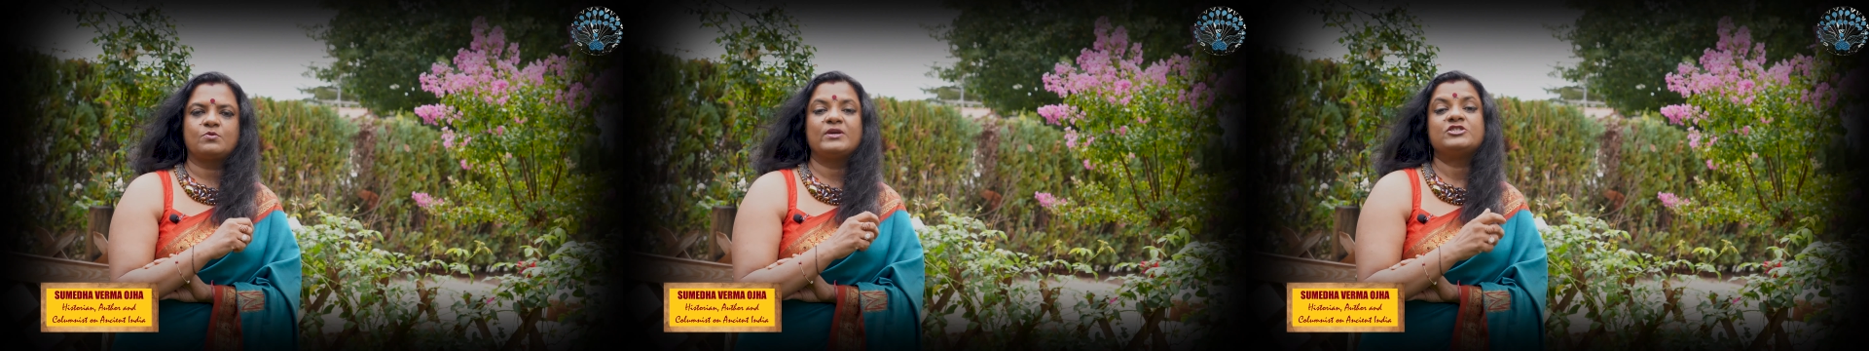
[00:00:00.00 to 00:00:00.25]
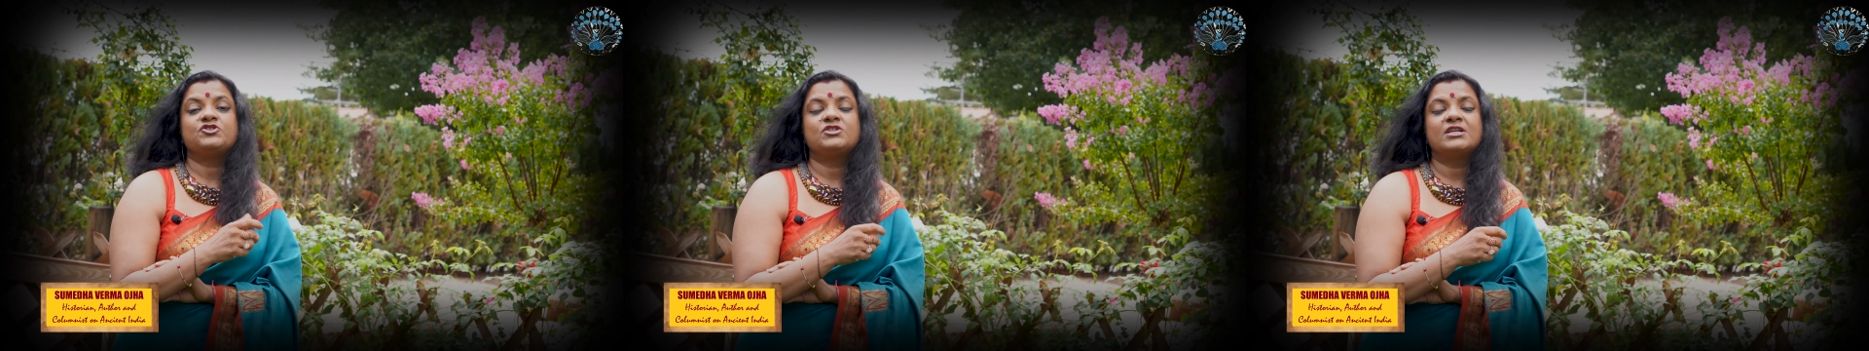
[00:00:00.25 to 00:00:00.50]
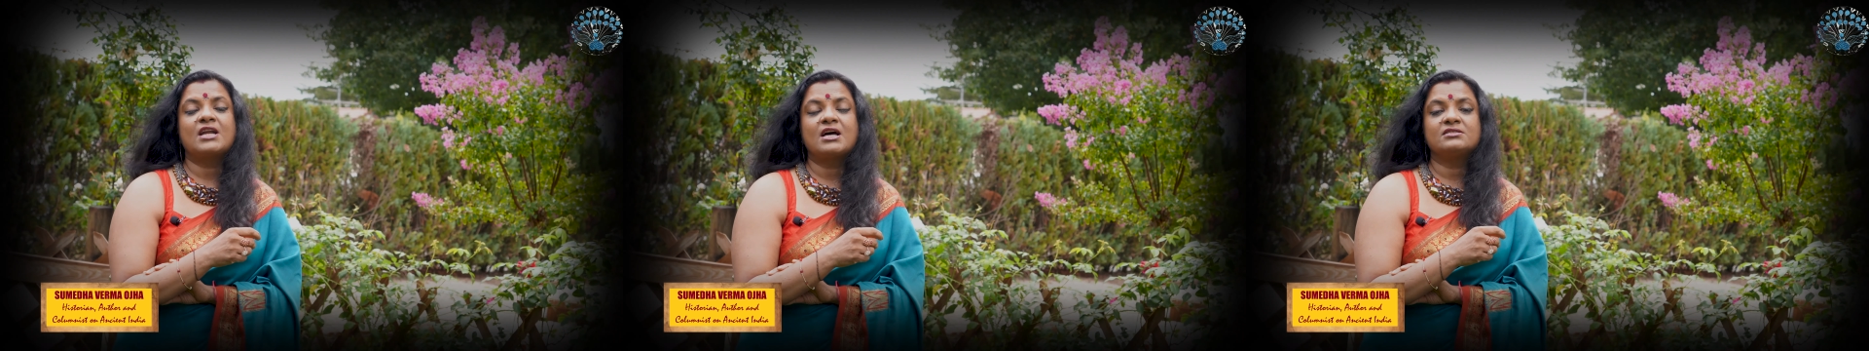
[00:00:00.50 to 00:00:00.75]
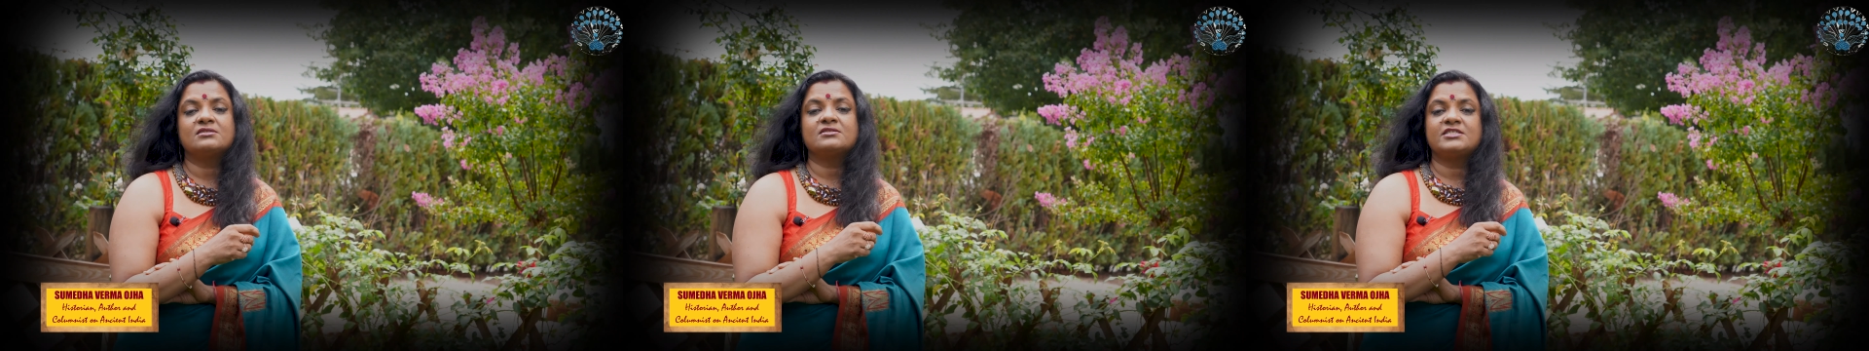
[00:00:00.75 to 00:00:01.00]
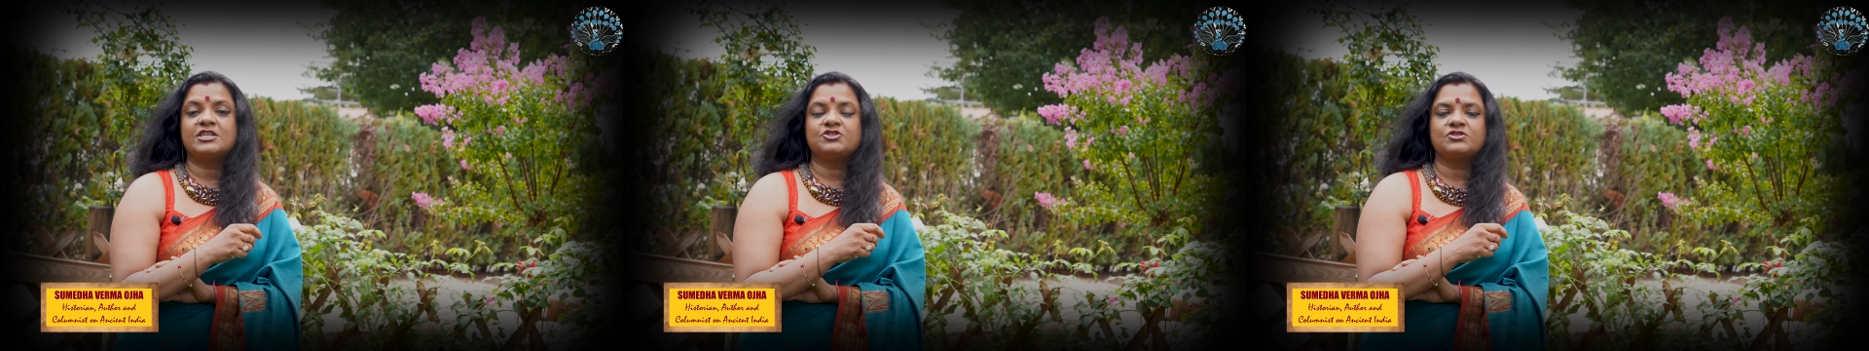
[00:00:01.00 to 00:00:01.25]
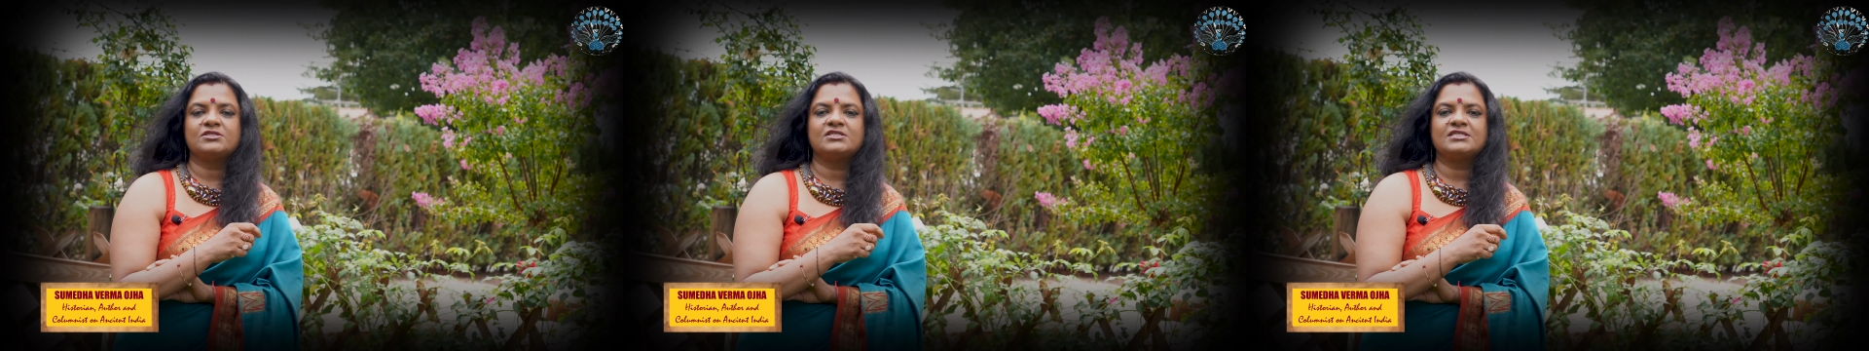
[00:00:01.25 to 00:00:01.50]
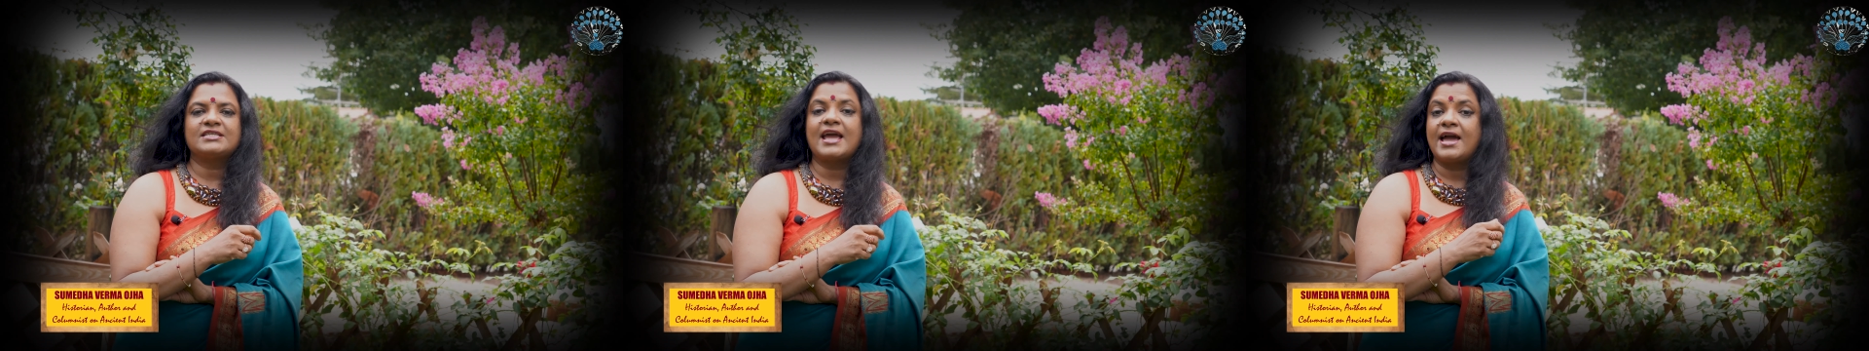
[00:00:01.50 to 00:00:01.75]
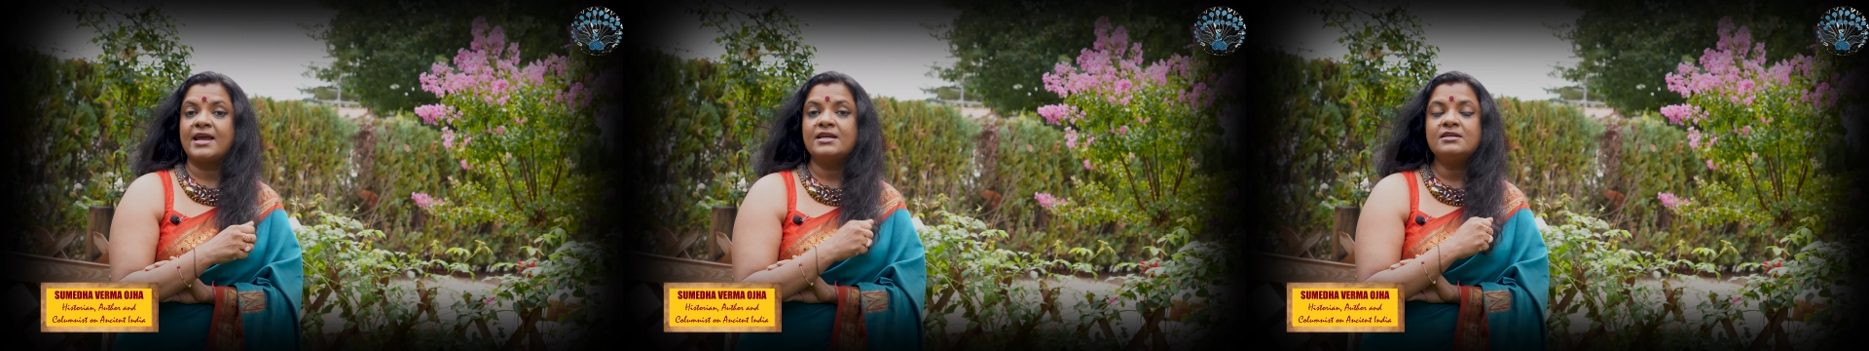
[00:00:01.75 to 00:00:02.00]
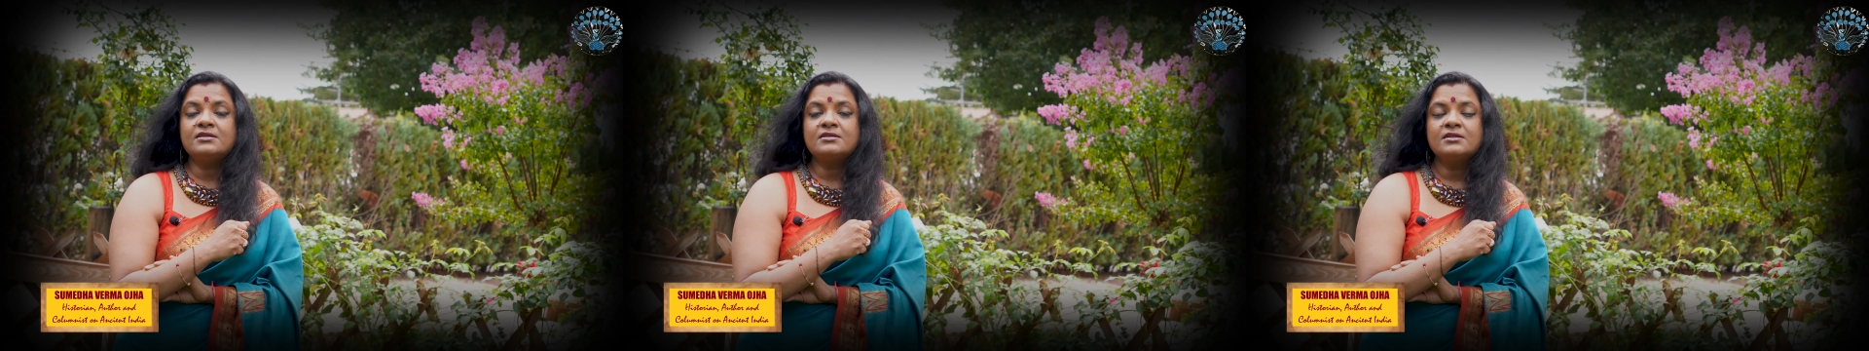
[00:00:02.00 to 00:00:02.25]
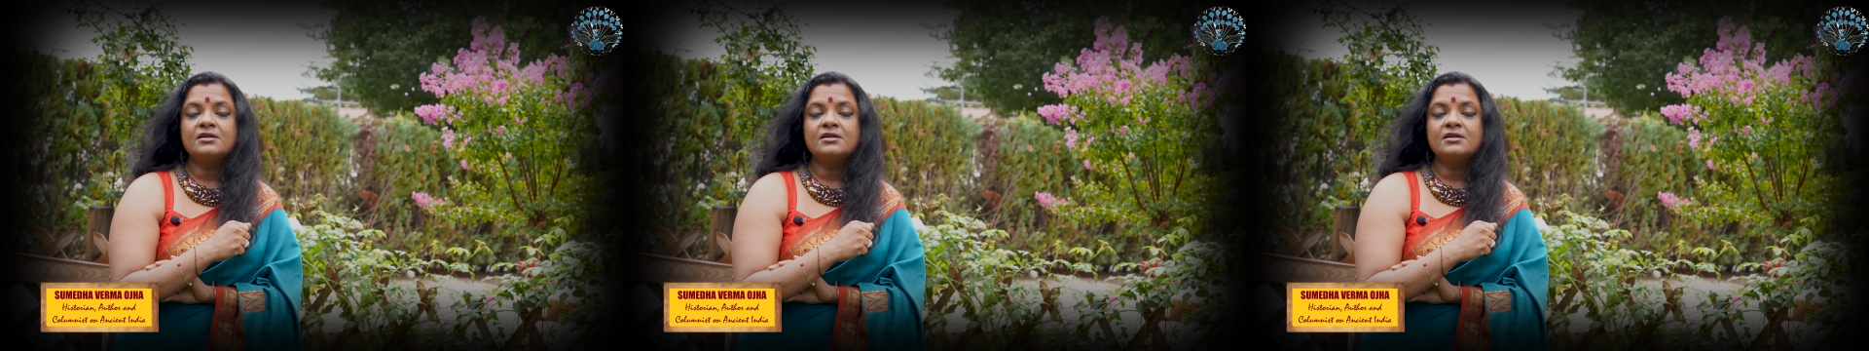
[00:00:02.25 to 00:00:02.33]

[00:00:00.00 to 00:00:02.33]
question and answer sessions, and